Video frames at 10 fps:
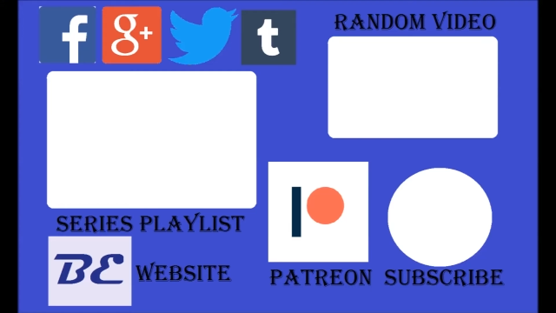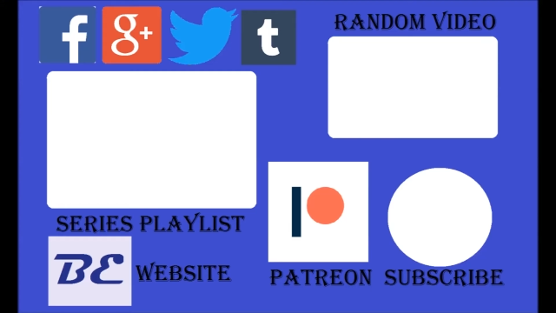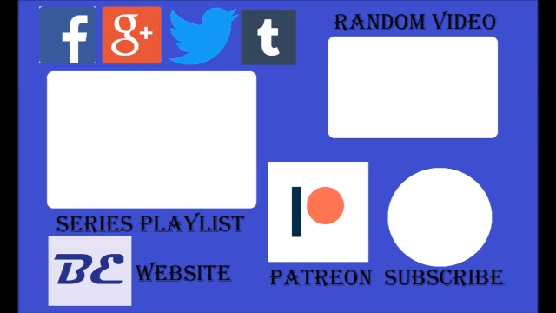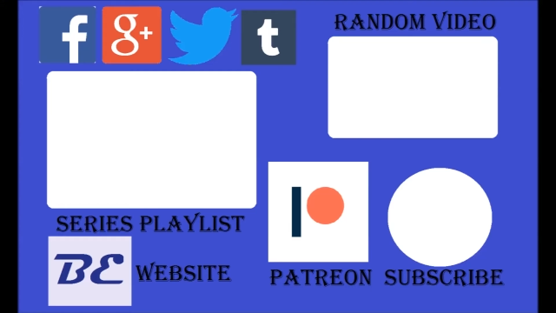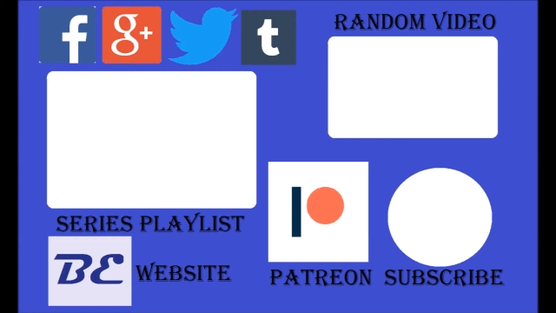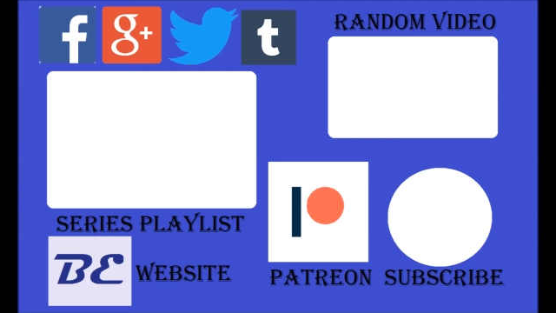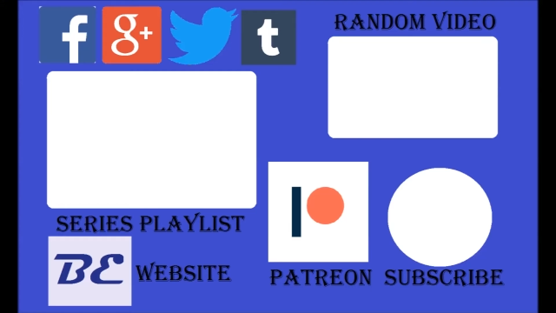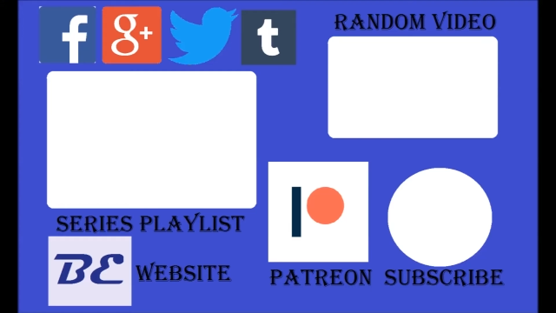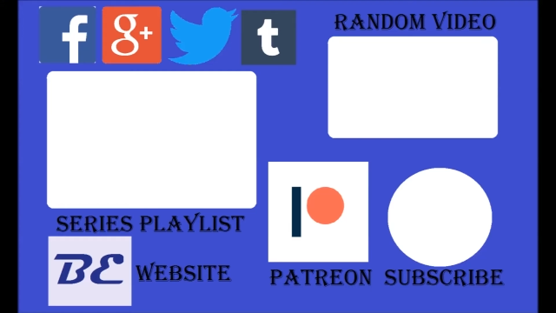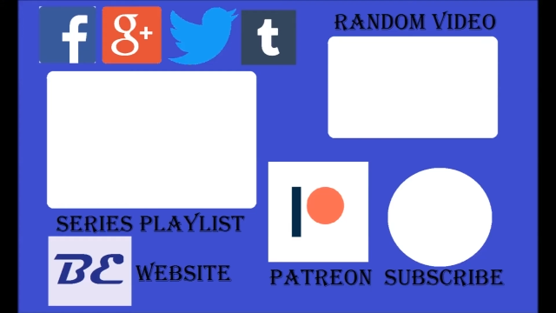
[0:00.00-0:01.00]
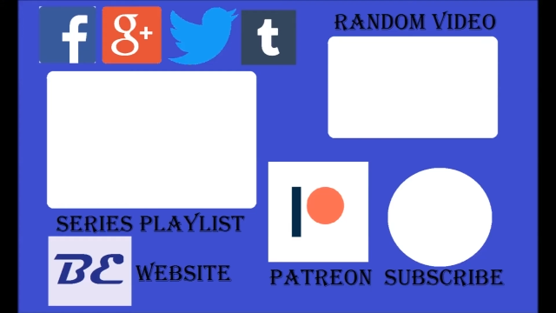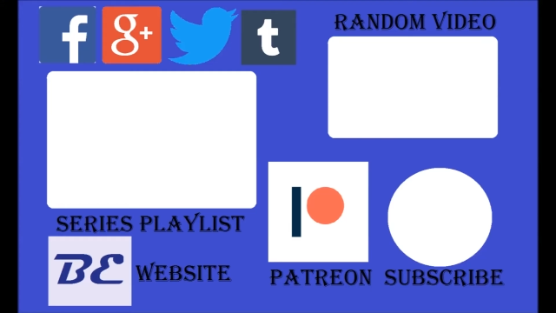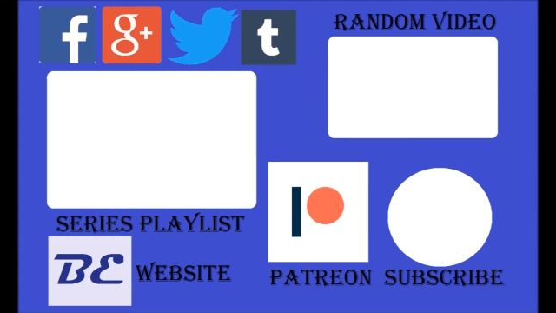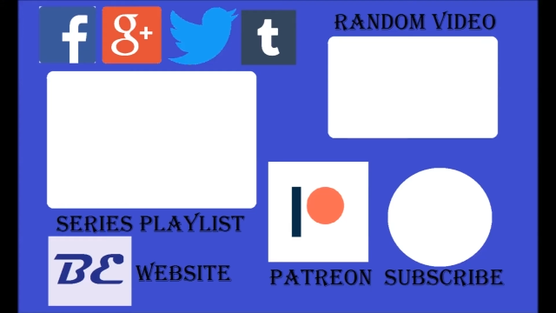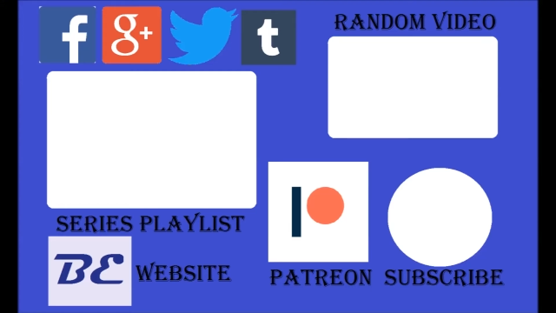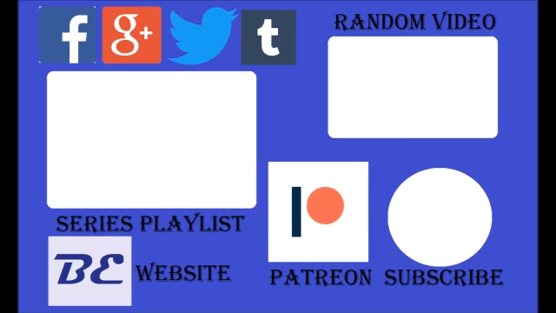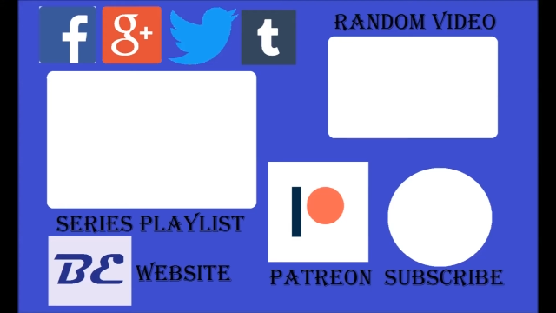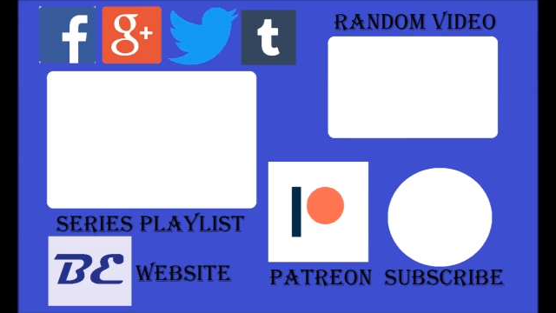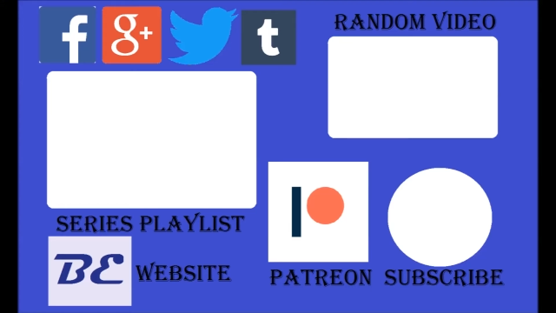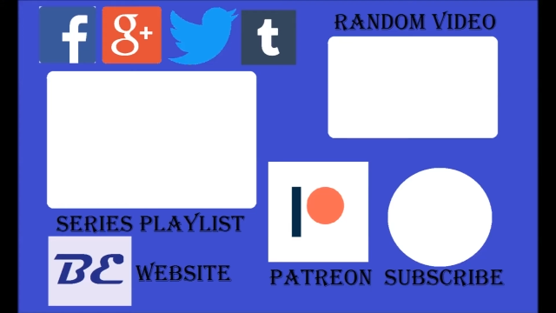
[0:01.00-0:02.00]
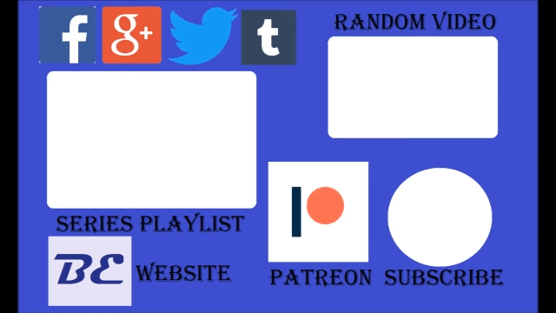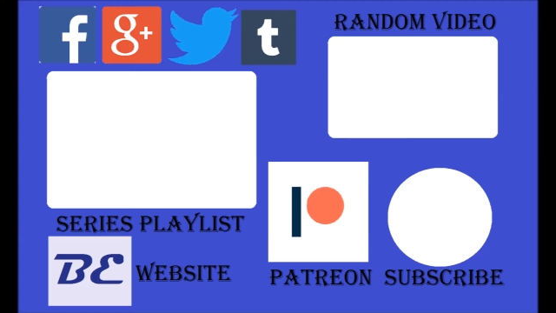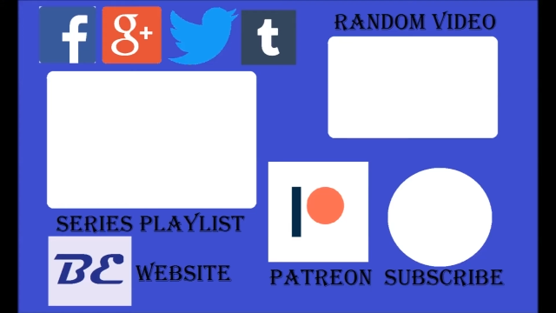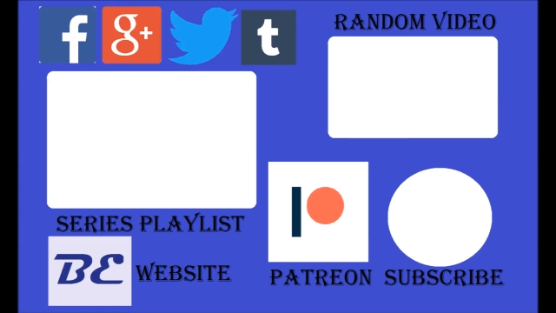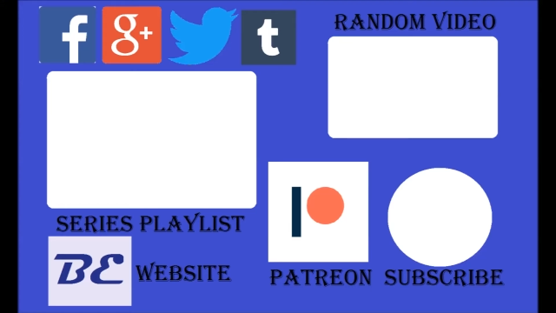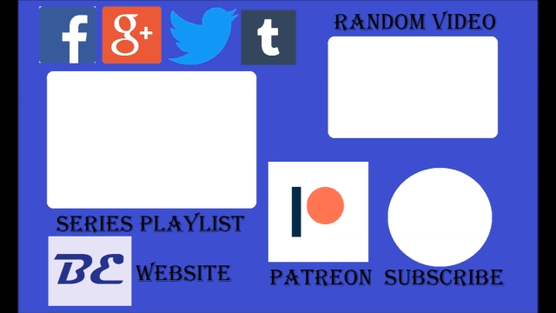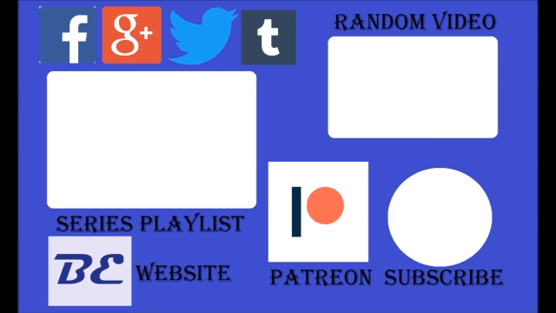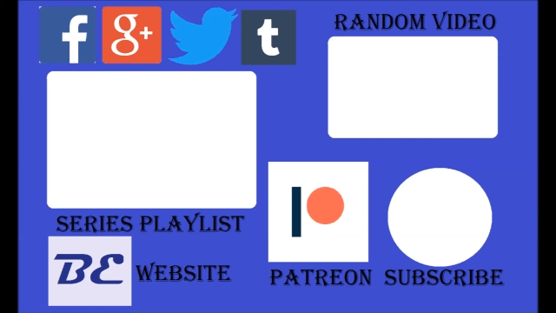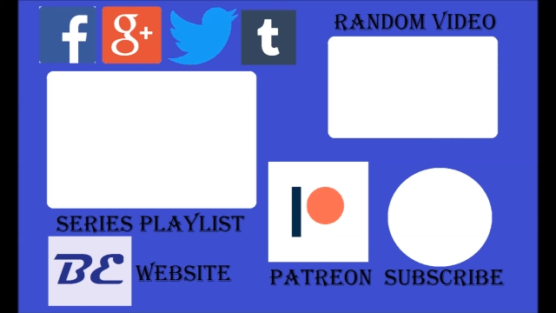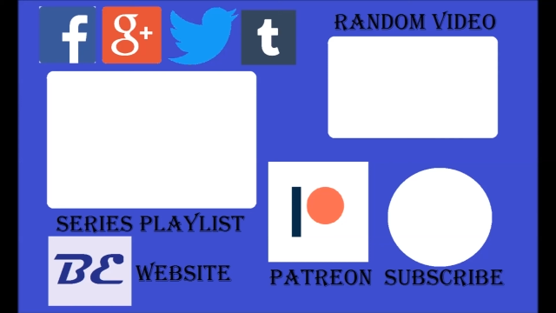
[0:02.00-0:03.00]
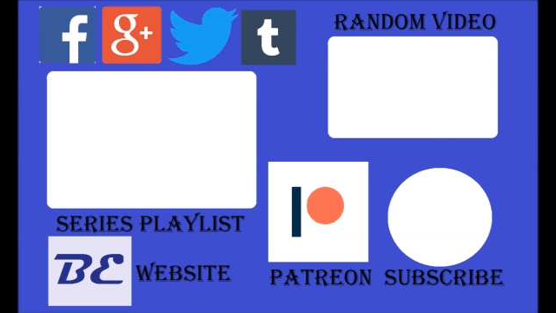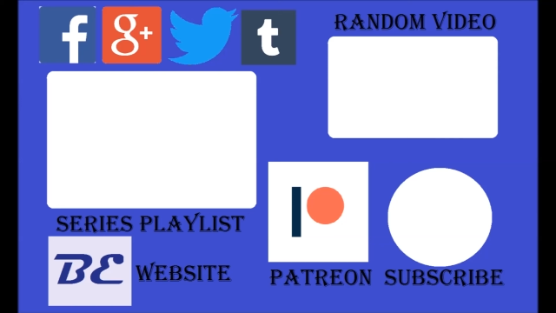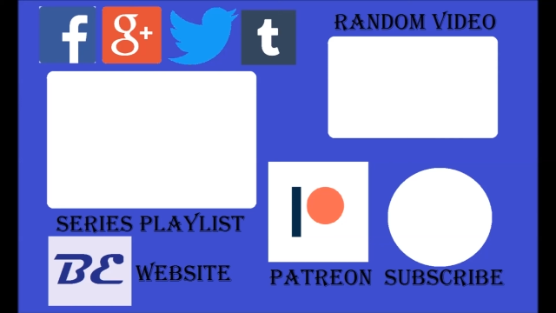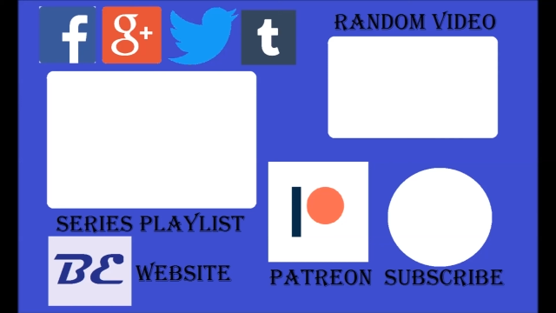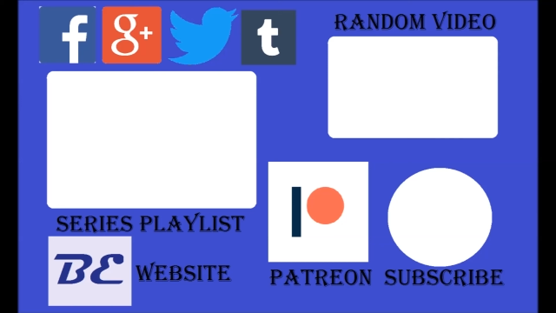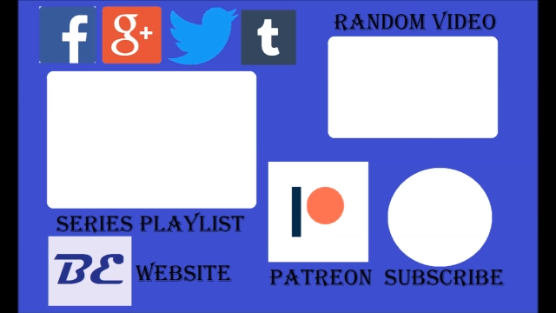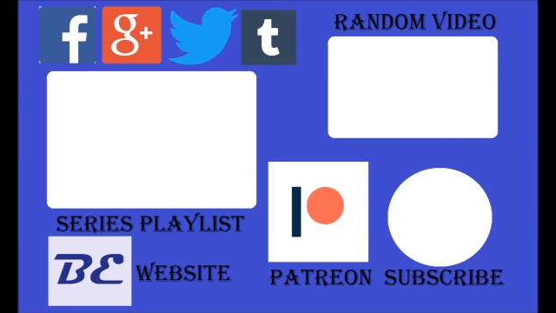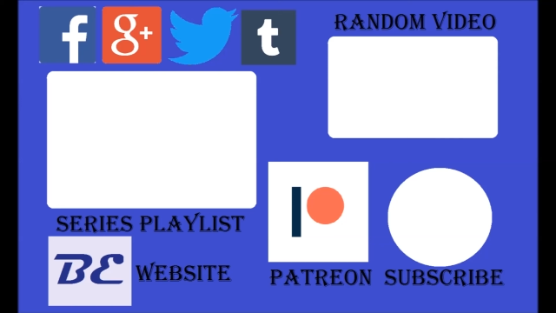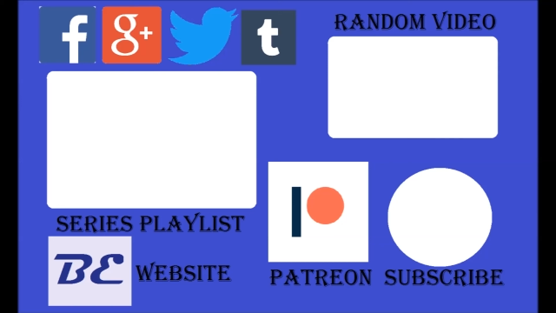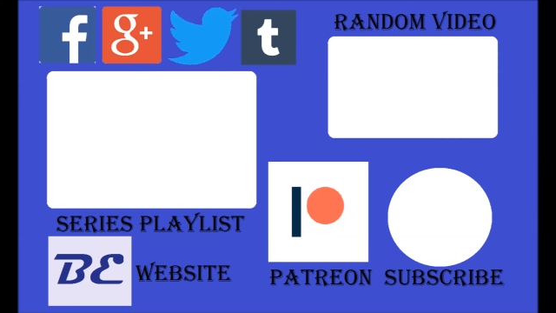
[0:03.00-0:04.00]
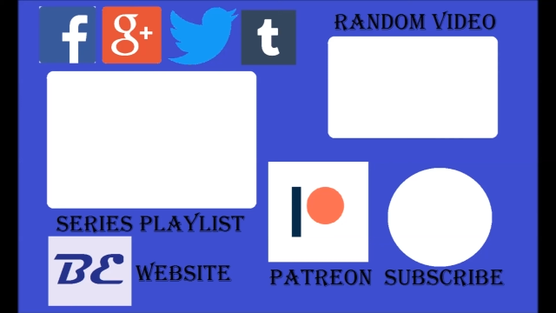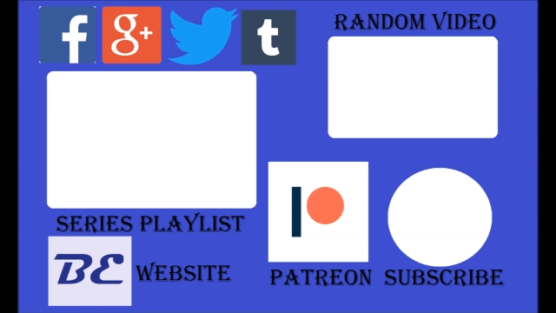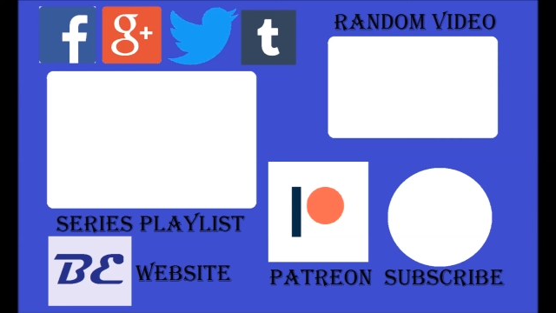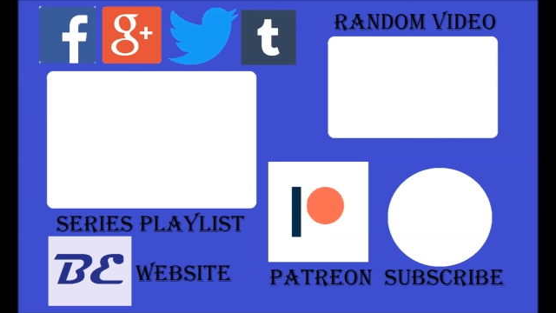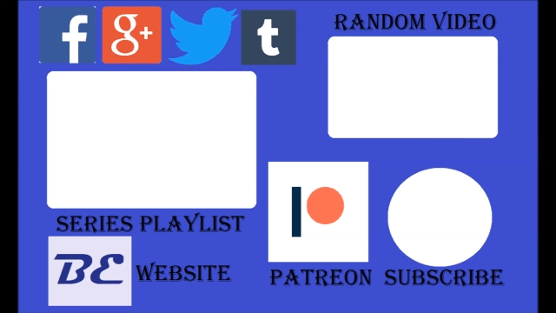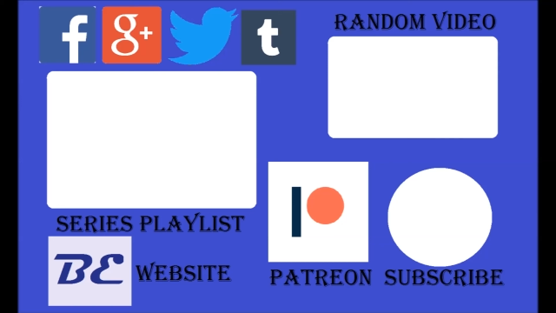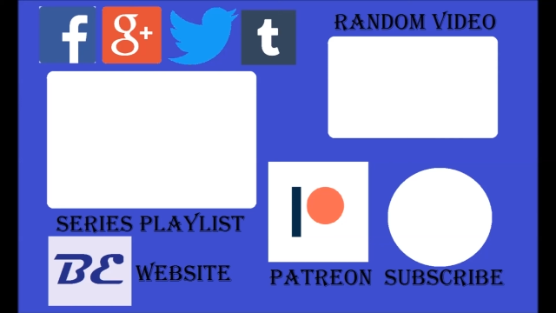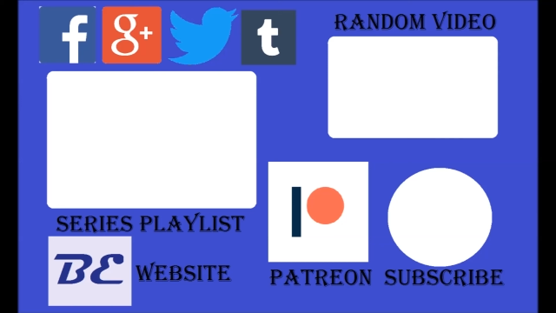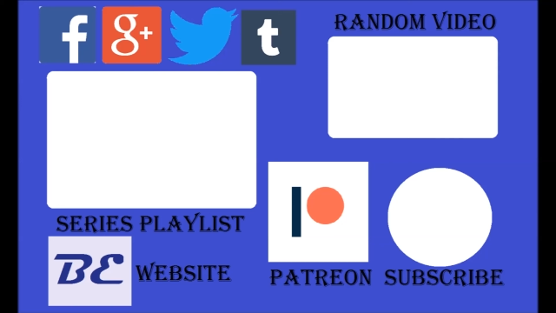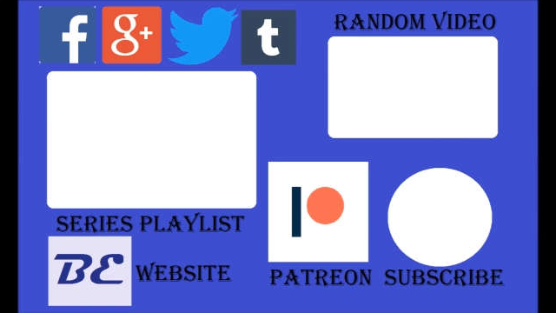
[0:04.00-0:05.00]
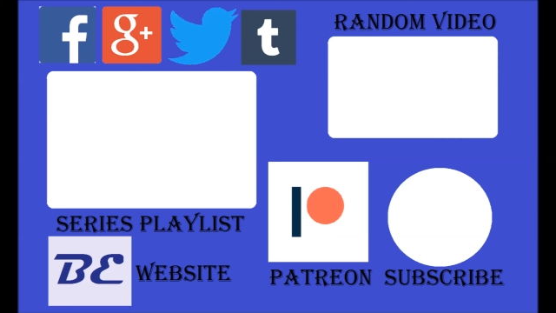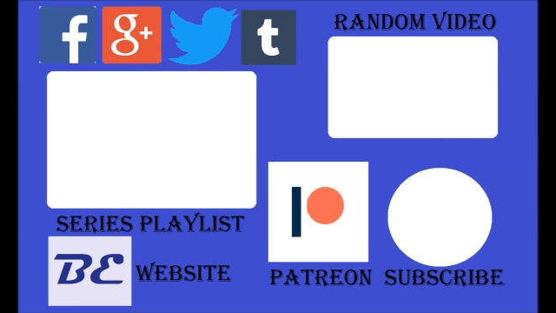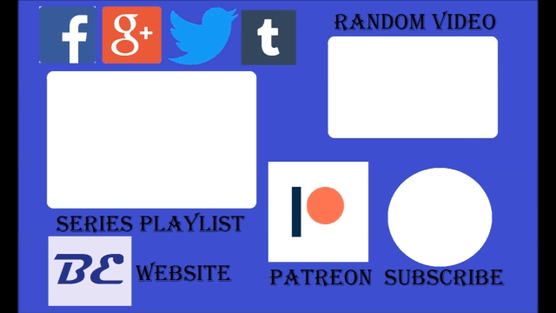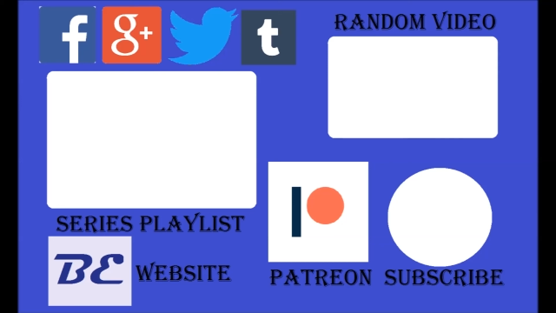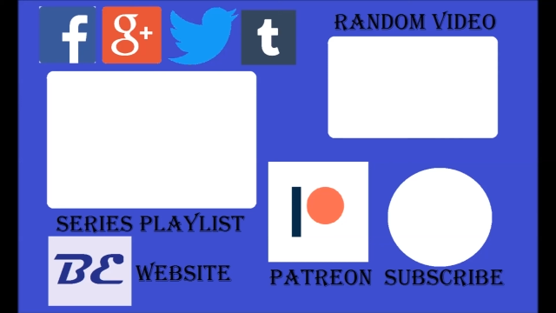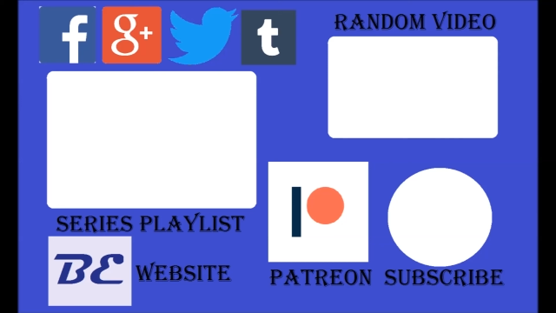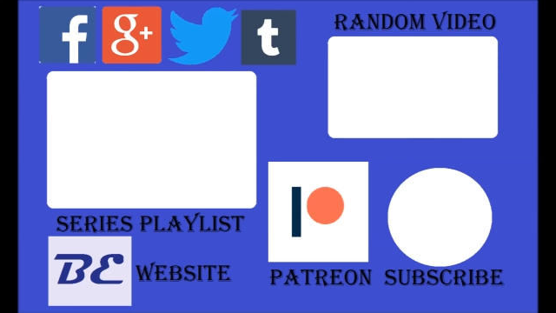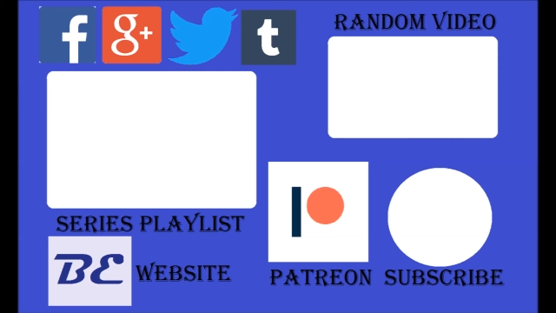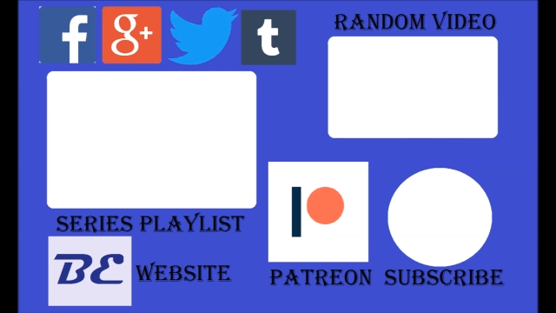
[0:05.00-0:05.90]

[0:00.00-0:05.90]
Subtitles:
[unreadable: no face in view]